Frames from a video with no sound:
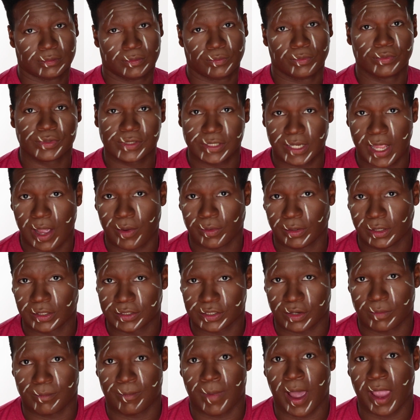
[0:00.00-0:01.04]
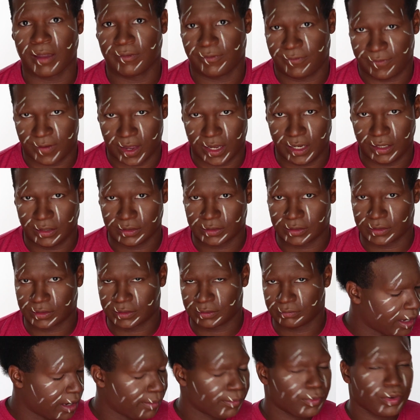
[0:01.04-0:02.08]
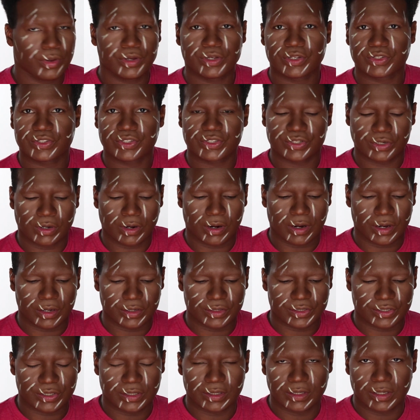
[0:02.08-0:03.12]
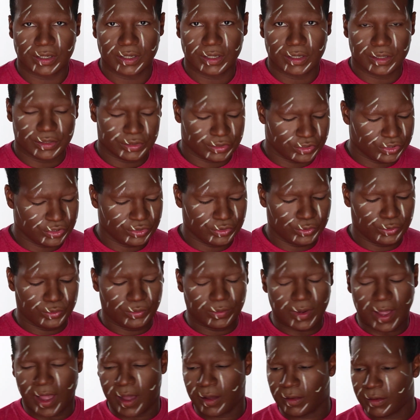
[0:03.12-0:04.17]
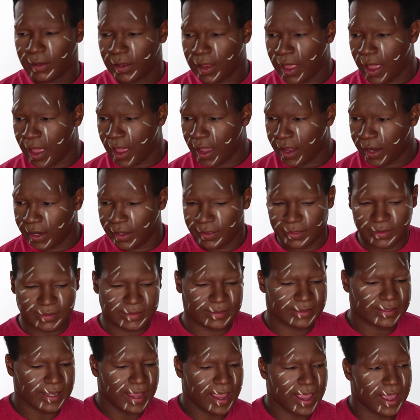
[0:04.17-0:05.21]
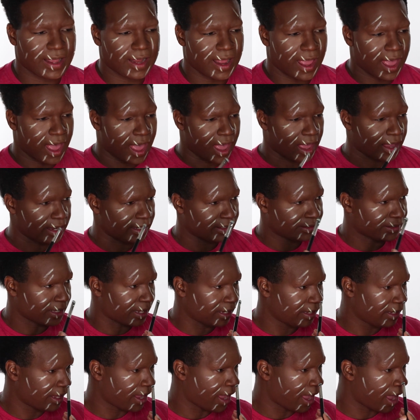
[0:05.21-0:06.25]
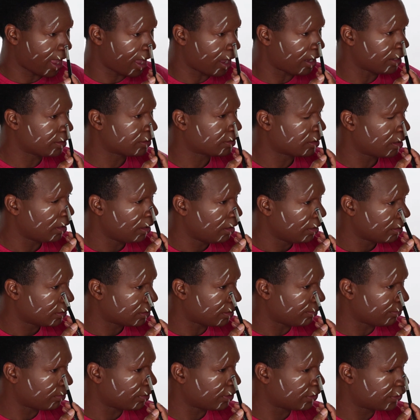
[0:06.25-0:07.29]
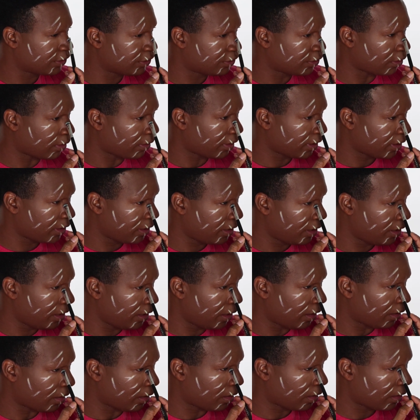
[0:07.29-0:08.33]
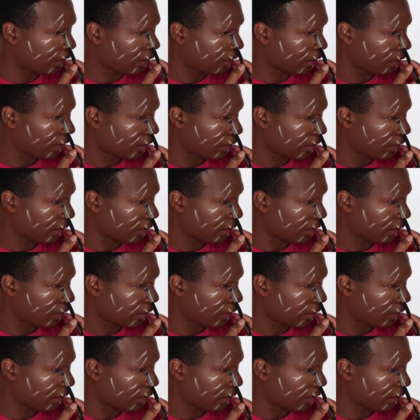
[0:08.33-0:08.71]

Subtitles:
We'll see how it looks on my face. And I'm going to start to outline the sad eyes that he has. So I'm going to start here.